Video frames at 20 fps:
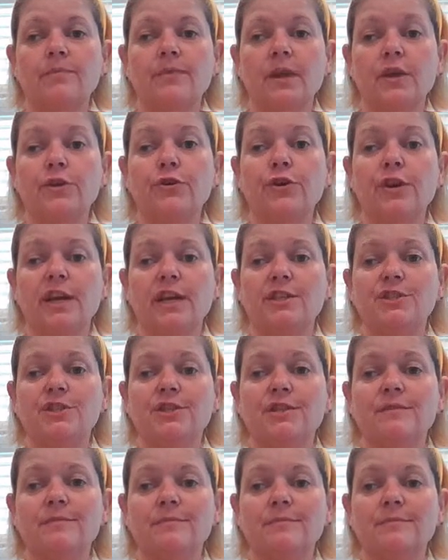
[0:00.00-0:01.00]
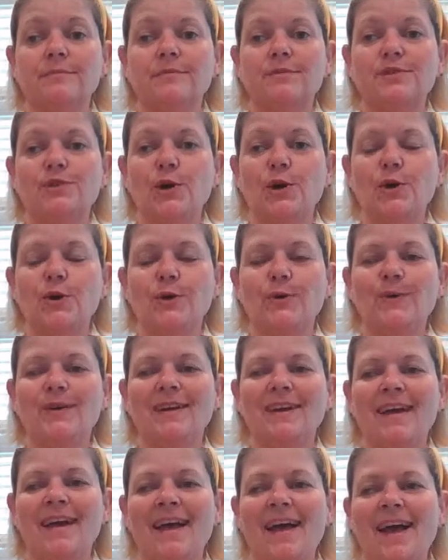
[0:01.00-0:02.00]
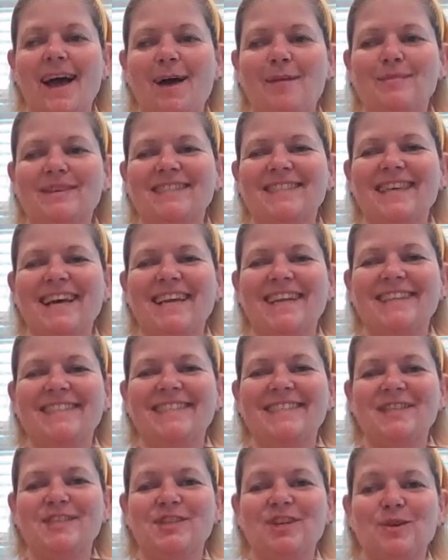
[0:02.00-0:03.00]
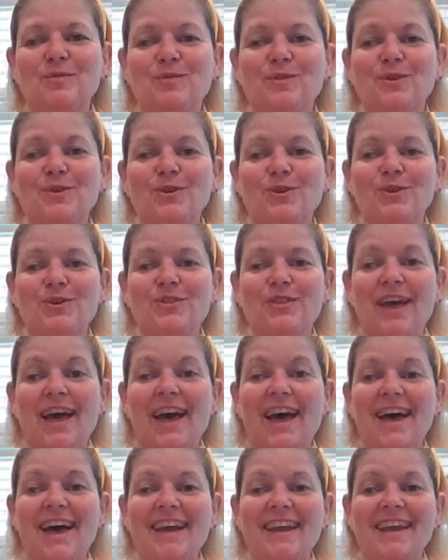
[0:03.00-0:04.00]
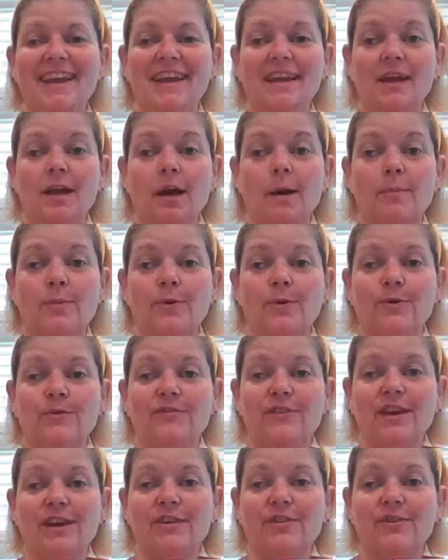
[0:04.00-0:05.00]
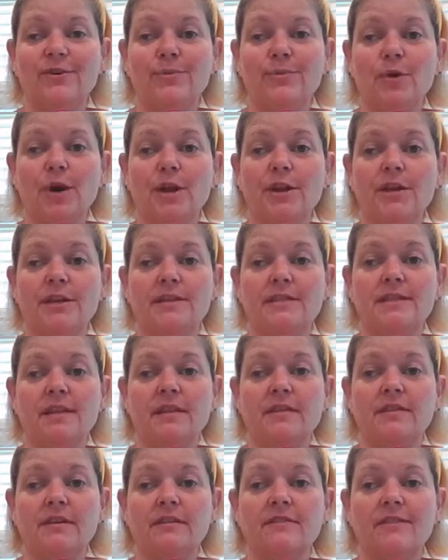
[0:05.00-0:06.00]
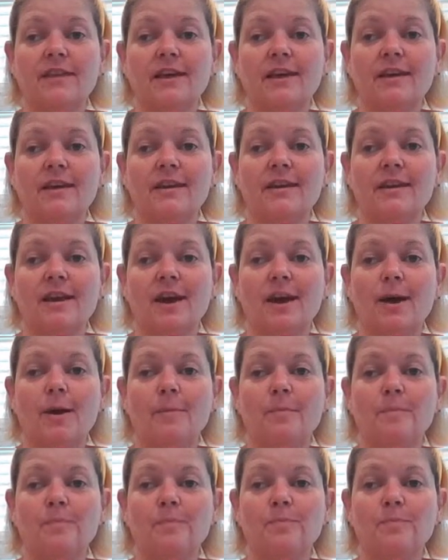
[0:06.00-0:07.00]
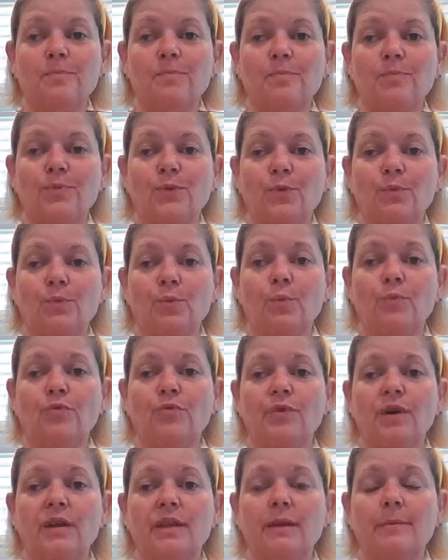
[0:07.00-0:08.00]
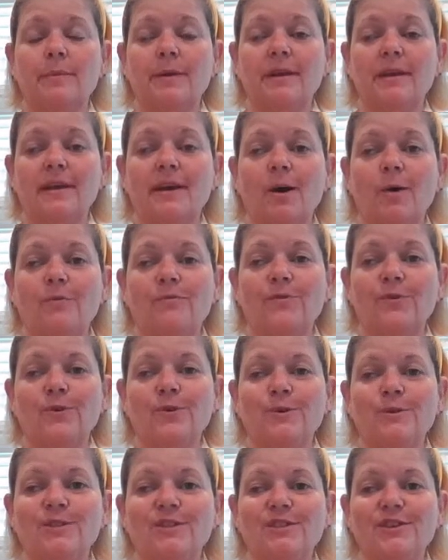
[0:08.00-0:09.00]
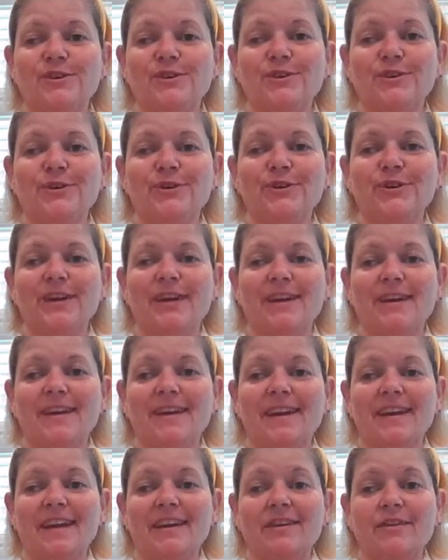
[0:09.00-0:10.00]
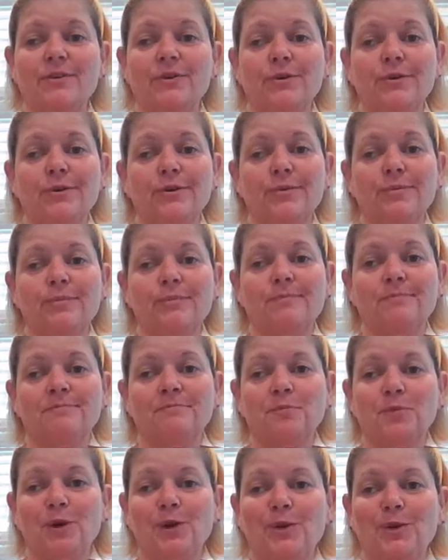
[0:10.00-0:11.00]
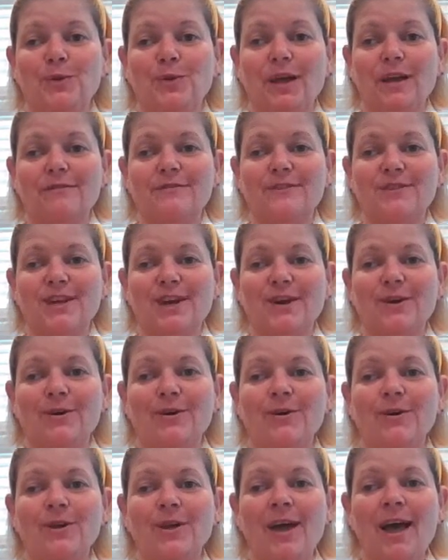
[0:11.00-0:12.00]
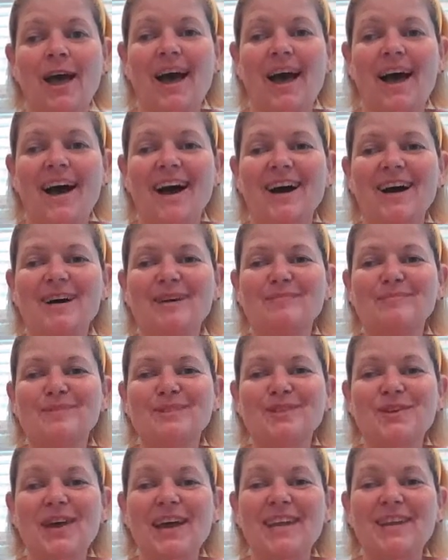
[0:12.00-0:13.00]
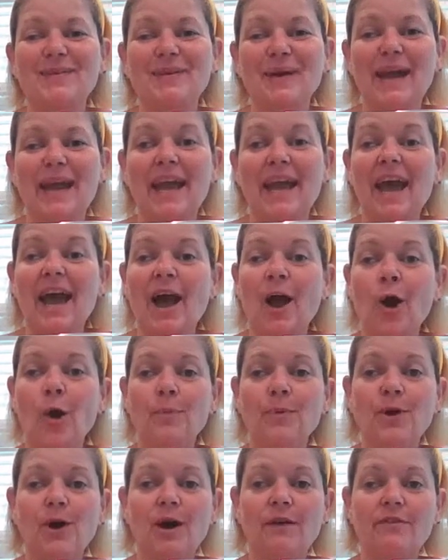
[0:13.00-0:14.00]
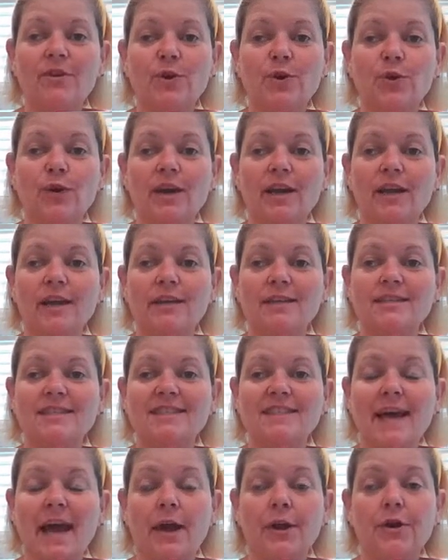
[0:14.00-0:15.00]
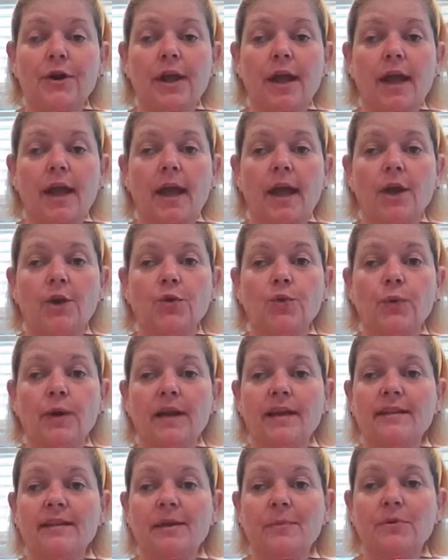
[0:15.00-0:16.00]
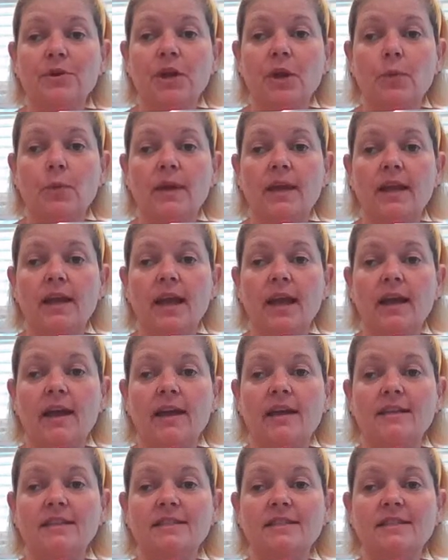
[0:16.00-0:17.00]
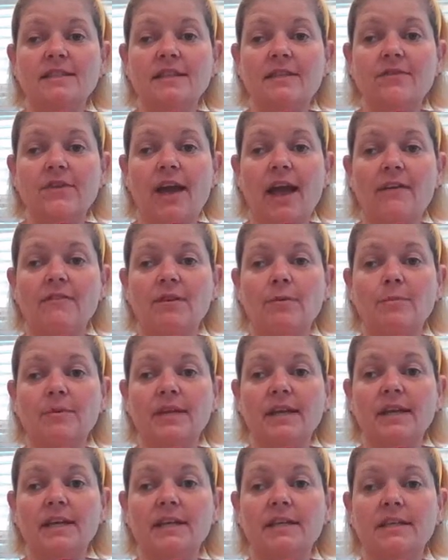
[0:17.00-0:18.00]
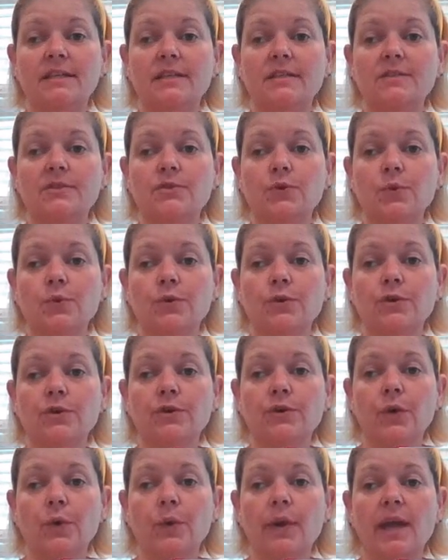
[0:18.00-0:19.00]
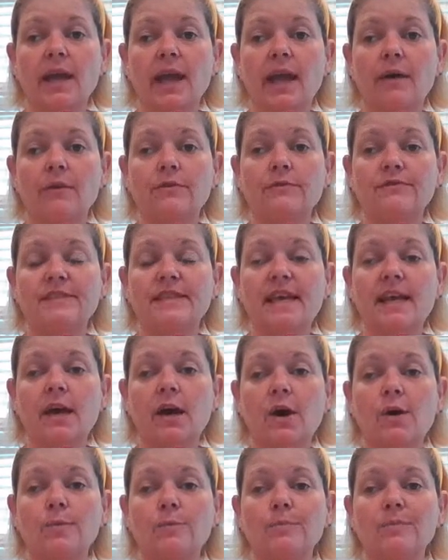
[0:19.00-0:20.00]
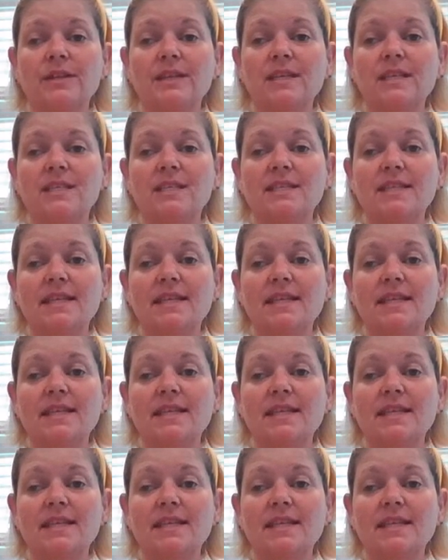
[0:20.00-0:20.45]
in her kitchen. So I'm excited to share with her that and a couple of the other products I think that will really be helpful to her and her brand new lifestyle. So anyway, I hope you'll have a great Saturday, a great Labor Day weekend. If you have any plans or going out of town, please